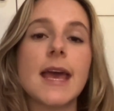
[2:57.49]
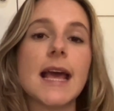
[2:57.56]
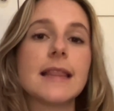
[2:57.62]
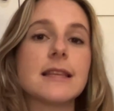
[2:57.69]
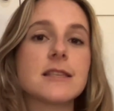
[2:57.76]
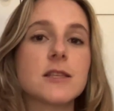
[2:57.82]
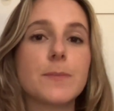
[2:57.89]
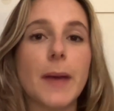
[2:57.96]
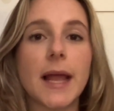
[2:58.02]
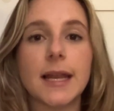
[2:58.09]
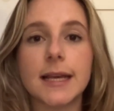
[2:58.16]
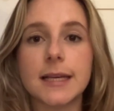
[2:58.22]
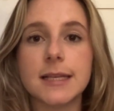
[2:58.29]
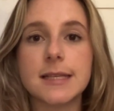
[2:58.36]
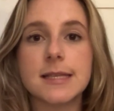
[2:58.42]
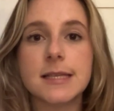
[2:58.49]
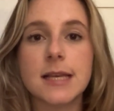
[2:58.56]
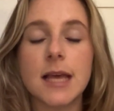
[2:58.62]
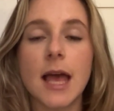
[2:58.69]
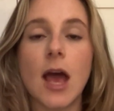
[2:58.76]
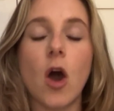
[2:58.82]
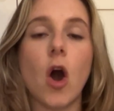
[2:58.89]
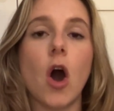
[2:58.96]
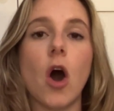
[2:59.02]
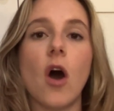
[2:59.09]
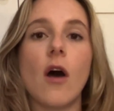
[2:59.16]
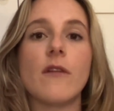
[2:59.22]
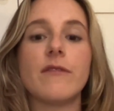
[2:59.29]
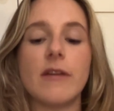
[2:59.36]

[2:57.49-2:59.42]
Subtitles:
in the spellings of